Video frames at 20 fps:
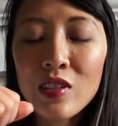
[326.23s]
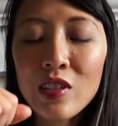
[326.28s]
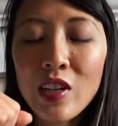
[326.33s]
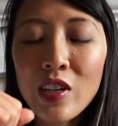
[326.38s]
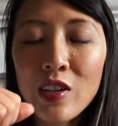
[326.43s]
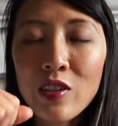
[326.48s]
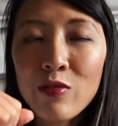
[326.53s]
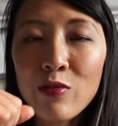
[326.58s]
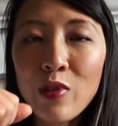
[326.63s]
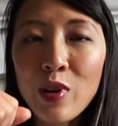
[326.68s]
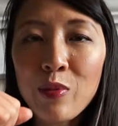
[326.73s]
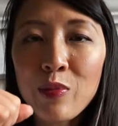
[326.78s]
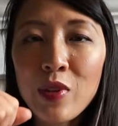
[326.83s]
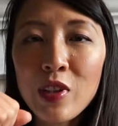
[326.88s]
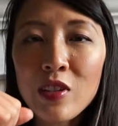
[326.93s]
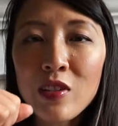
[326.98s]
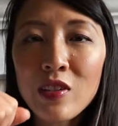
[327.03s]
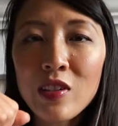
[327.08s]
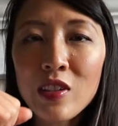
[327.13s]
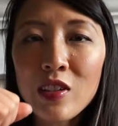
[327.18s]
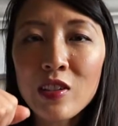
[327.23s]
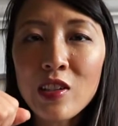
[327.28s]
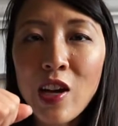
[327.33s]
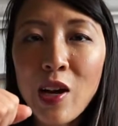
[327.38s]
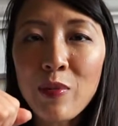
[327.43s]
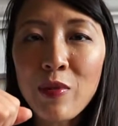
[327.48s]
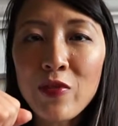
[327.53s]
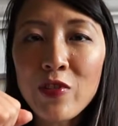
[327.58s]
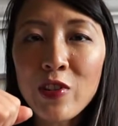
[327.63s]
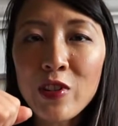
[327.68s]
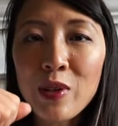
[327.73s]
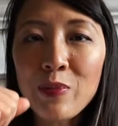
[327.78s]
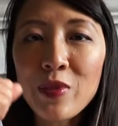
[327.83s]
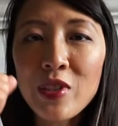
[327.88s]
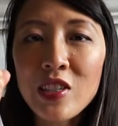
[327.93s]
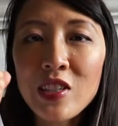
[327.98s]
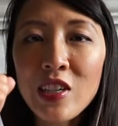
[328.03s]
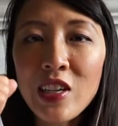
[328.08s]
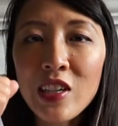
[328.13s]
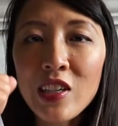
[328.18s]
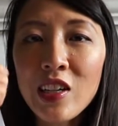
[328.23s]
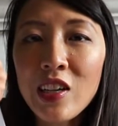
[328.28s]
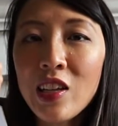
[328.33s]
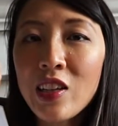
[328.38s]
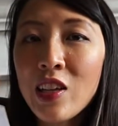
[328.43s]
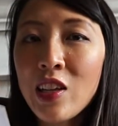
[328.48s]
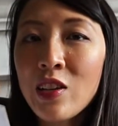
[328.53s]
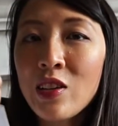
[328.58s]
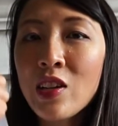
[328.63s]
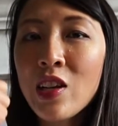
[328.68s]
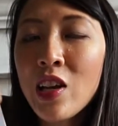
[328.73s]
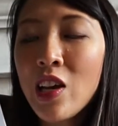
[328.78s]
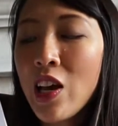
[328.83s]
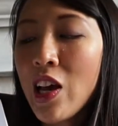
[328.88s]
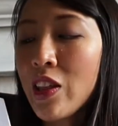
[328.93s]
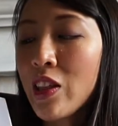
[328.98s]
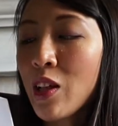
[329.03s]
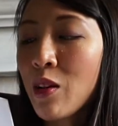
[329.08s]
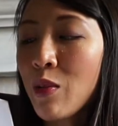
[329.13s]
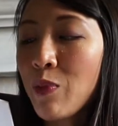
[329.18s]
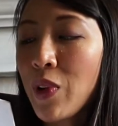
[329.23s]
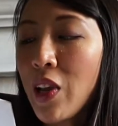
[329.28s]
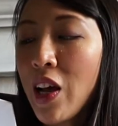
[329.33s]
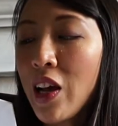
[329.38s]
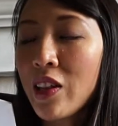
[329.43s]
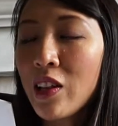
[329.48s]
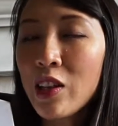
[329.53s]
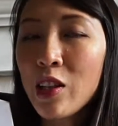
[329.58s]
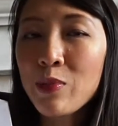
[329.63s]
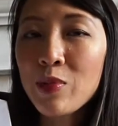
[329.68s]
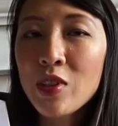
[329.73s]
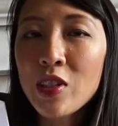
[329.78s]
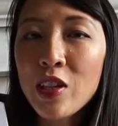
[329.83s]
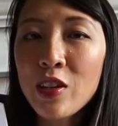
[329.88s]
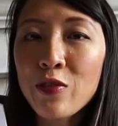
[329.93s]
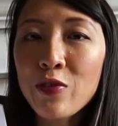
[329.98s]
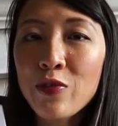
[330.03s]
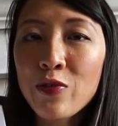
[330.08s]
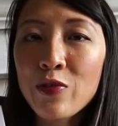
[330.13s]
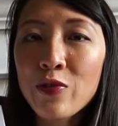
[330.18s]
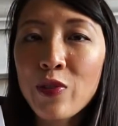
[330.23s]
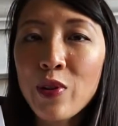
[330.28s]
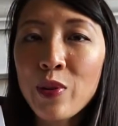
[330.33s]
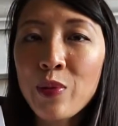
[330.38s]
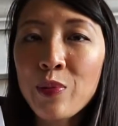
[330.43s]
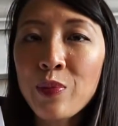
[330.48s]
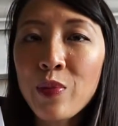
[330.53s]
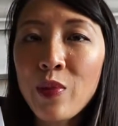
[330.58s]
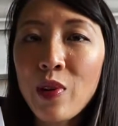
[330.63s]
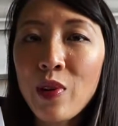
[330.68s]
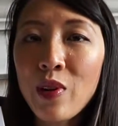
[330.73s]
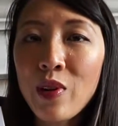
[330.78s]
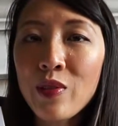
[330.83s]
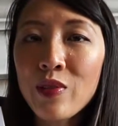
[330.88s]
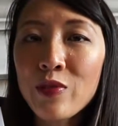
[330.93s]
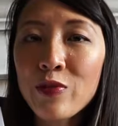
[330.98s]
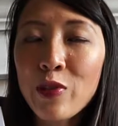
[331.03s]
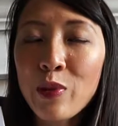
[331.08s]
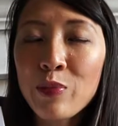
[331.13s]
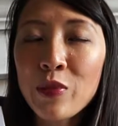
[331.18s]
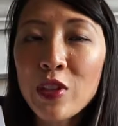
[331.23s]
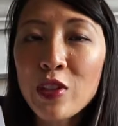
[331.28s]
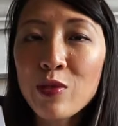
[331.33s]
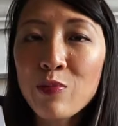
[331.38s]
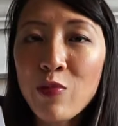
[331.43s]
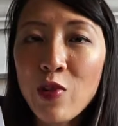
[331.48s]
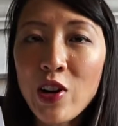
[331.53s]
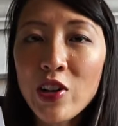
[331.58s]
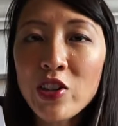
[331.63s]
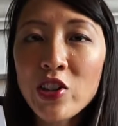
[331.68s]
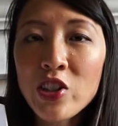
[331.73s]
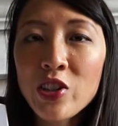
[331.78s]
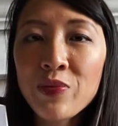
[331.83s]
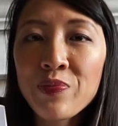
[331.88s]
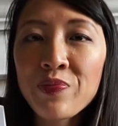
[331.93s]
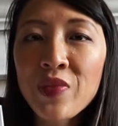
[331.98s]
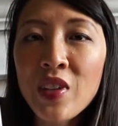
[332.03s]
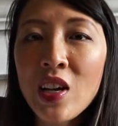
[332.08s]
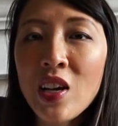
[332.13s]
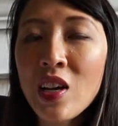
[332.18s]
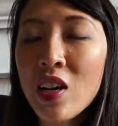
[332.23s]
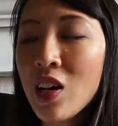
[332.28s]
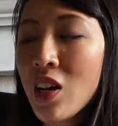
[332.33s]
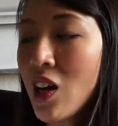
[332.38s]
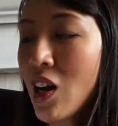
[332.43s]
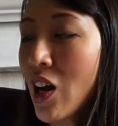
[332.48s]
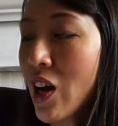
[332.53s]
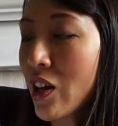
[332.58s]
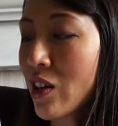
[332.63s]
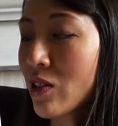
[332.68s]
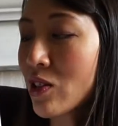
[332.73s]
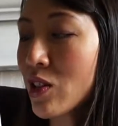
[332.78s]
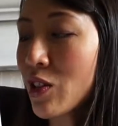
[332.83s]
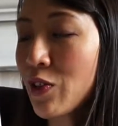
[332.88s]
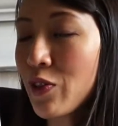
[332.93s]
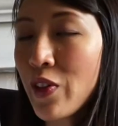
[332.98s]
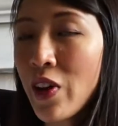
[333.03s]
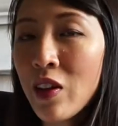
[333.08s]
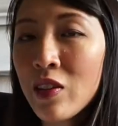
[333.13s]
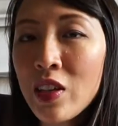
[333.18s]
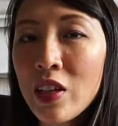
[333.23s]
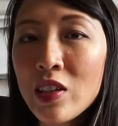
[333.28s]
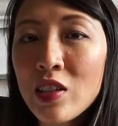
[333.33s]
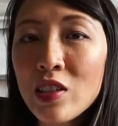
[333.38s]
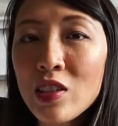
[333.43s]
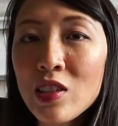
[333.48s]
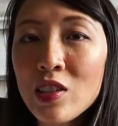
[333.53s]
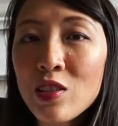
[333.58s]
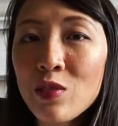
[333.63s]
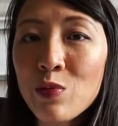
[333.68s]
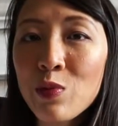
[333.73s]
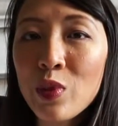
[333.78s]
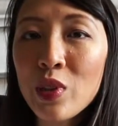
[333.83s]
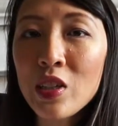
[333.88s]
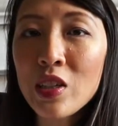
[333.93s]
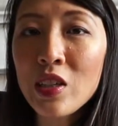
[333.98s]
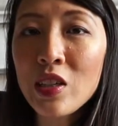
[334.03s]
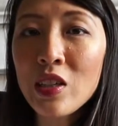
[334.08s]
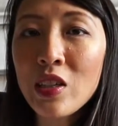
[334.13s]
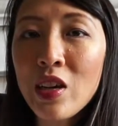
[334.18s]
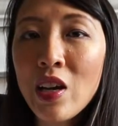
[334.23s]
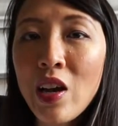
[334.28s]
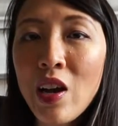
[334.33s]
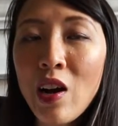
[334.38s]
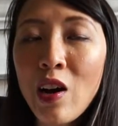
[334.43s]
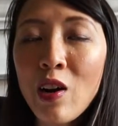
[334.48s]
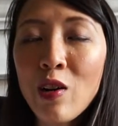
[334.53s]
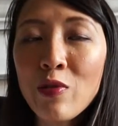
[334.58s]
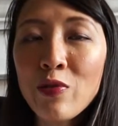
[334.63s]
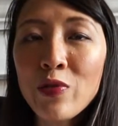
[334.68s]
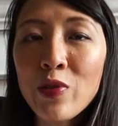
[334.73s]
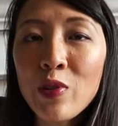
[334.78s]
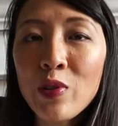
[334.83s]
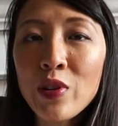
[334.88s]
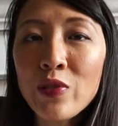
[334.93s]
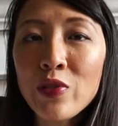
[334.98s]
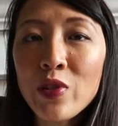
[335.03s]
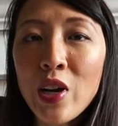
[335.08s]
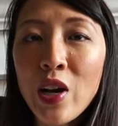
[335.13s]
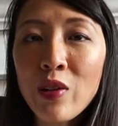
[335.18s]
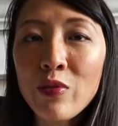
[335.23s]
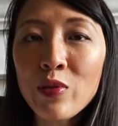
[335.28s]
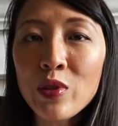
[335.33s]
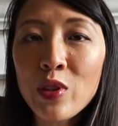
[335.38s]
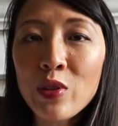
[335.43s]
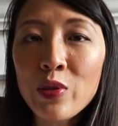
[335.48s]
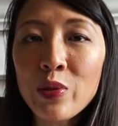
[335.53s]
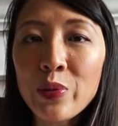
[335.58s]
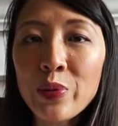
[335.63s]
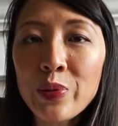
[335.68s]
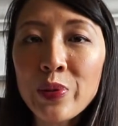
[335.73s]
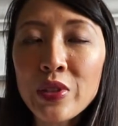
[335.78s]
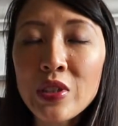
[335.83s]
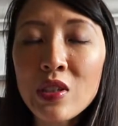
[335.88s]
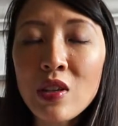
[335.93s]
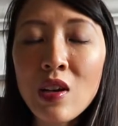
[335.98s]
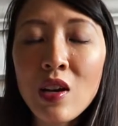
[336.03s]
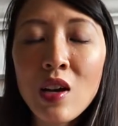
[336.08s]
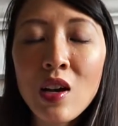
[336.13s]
kind of rub the top of your lipstick and then apply the lipstick from this brush. I also found that this is really helpful if you have one of those,